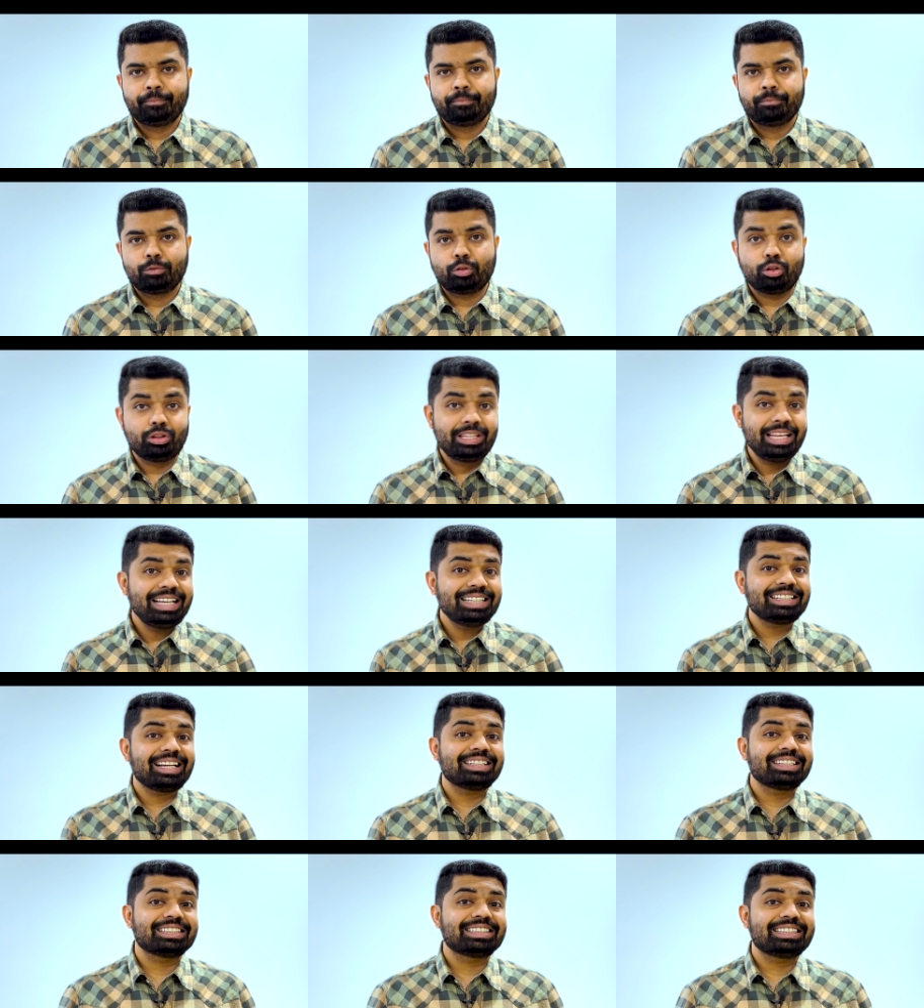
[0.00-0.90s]
So these
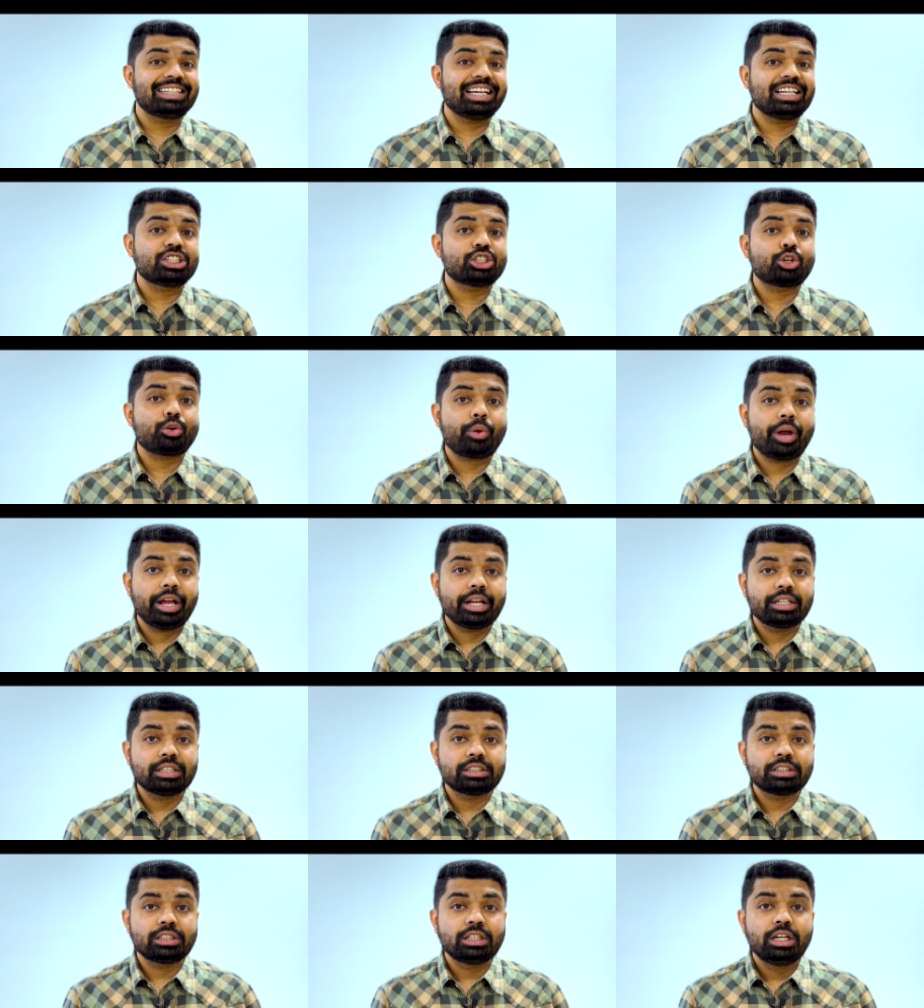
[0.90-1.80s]
are the 6
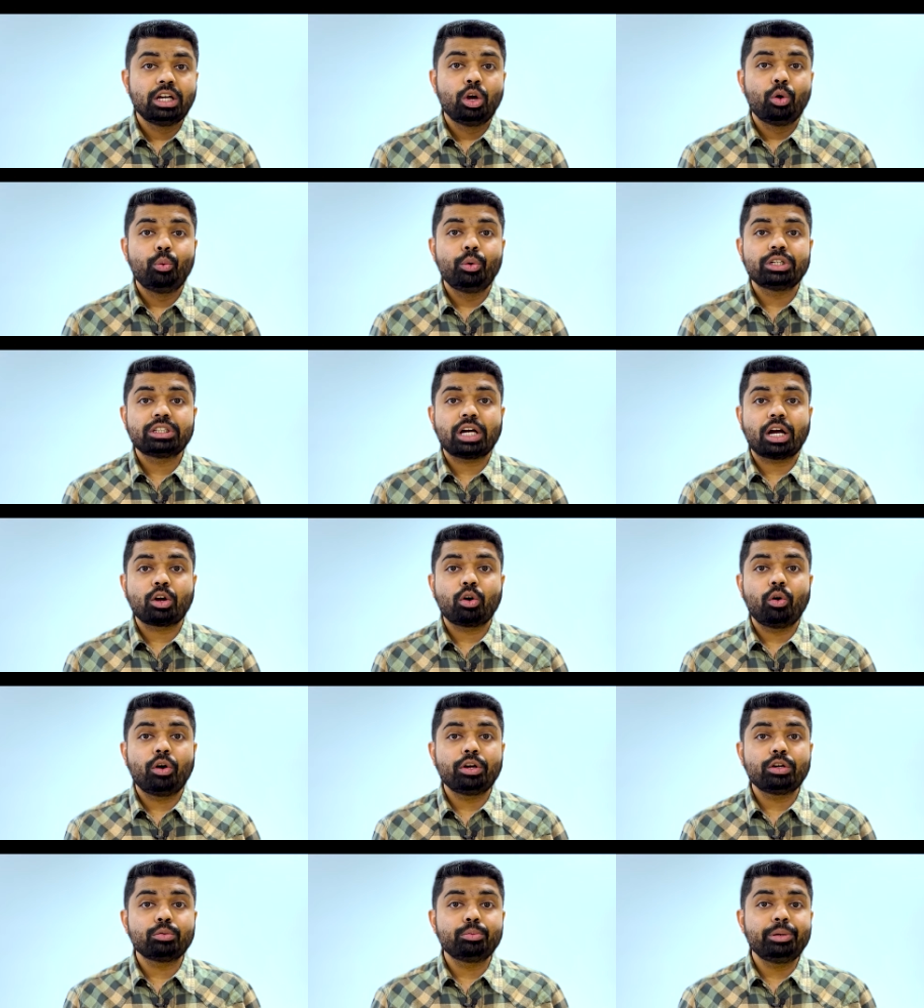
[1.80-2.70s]
trends which are
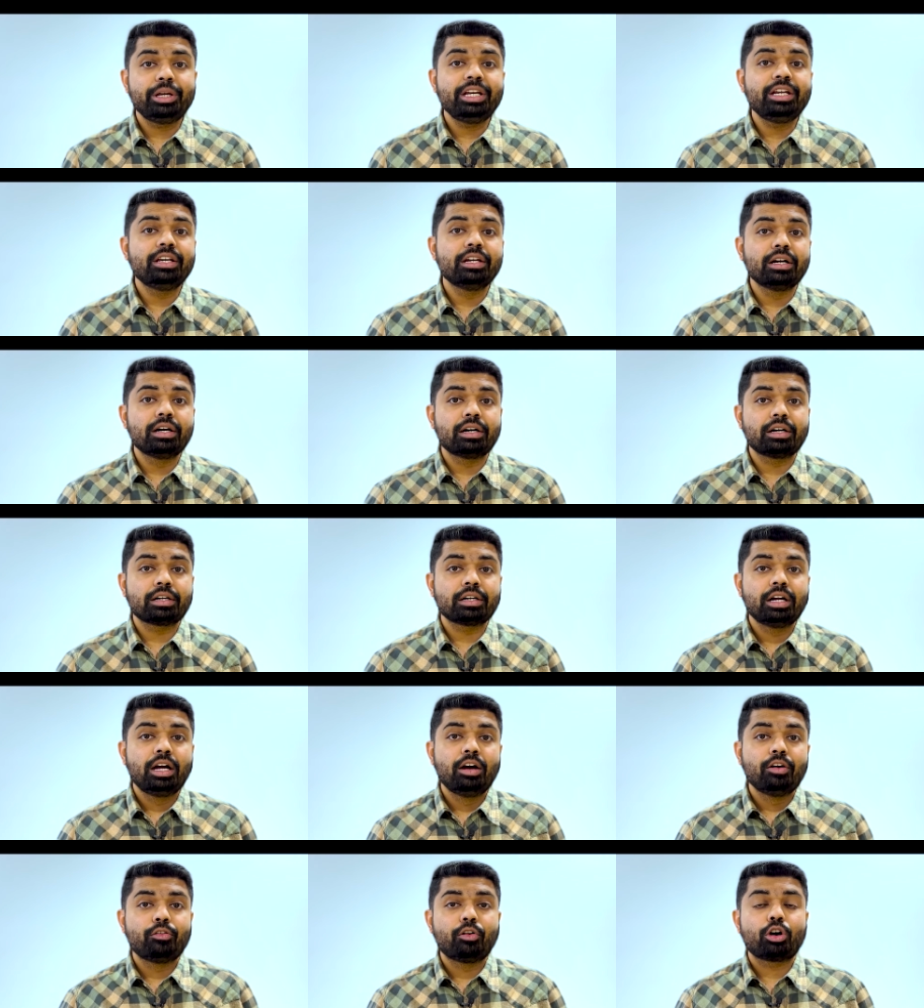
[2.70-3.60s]
going to be here
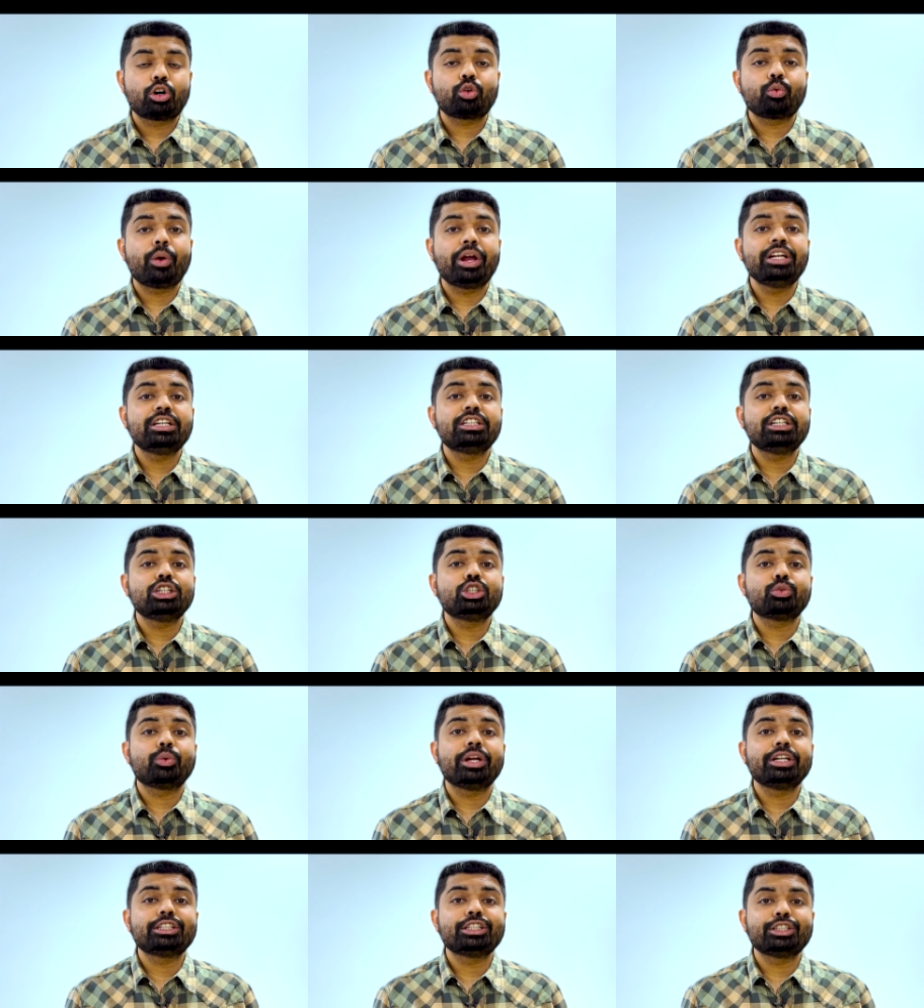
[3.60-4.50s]
for
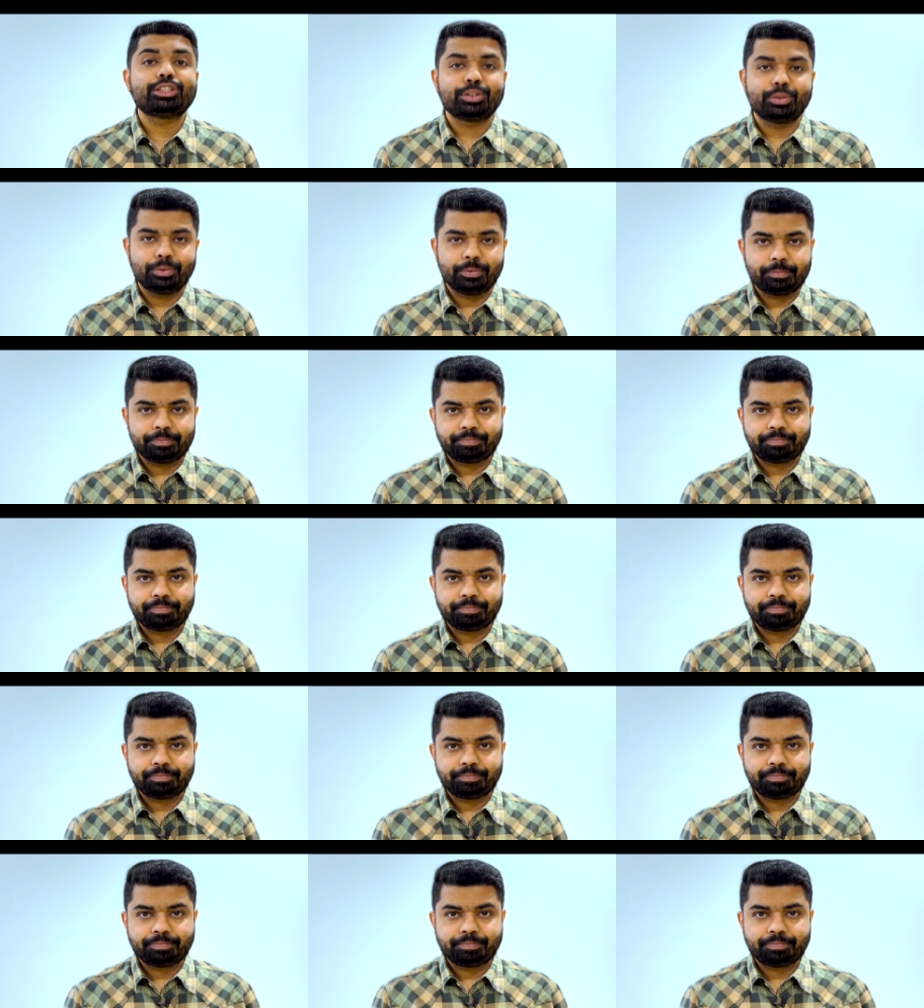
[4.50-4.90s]
2022.